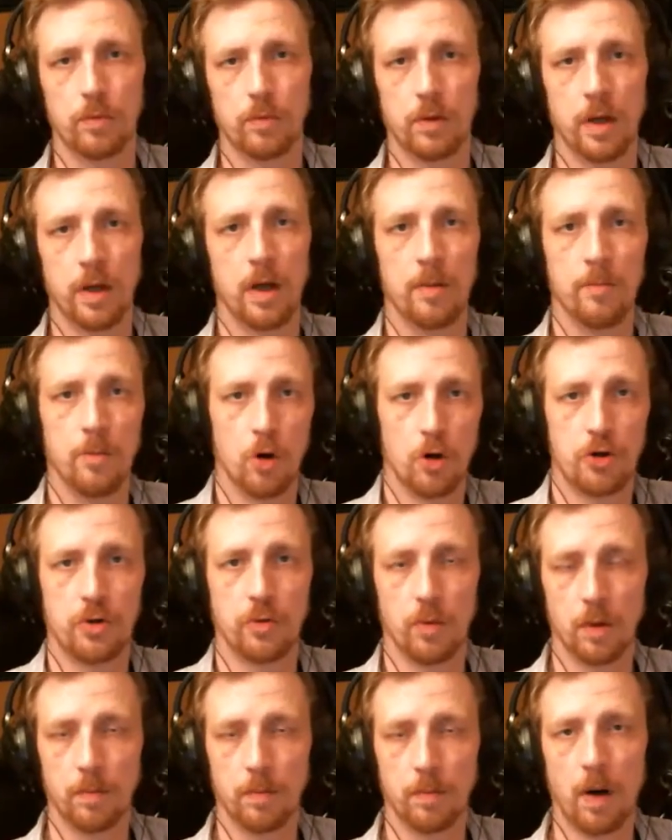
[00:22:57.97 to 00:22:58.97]
the
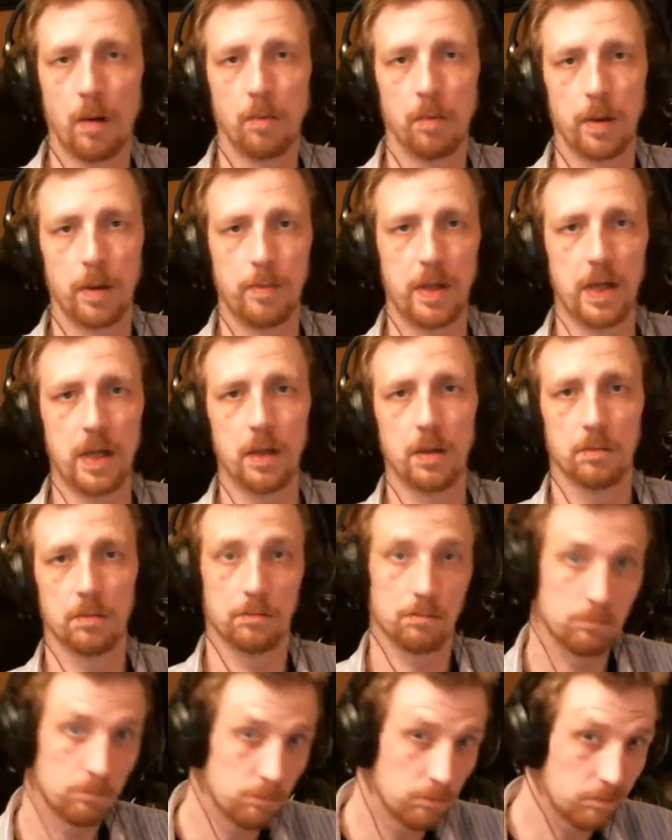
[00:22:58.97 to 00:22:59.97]
immersion will probably be
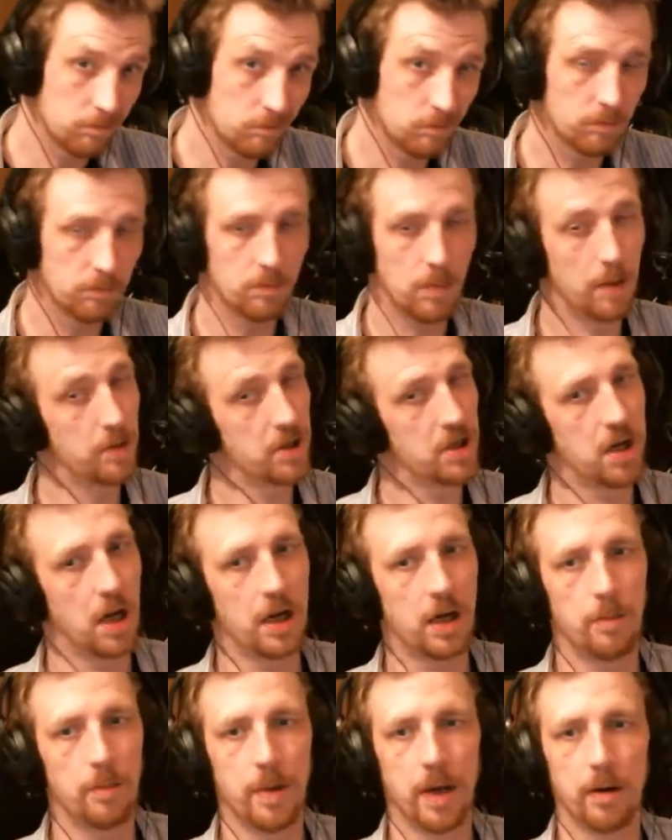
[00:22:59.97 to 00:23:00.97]
maybe
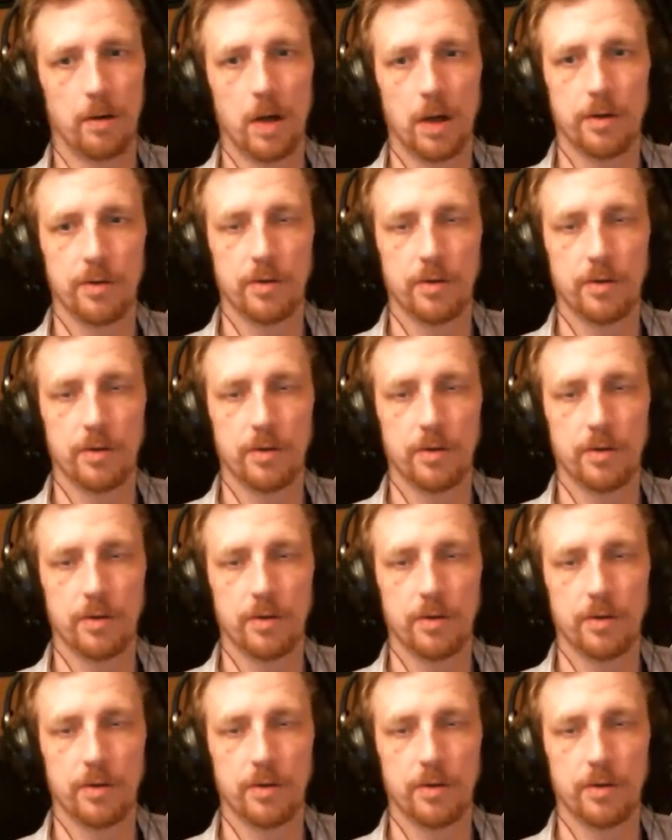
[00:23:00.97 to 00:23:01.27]
slightly better. I don't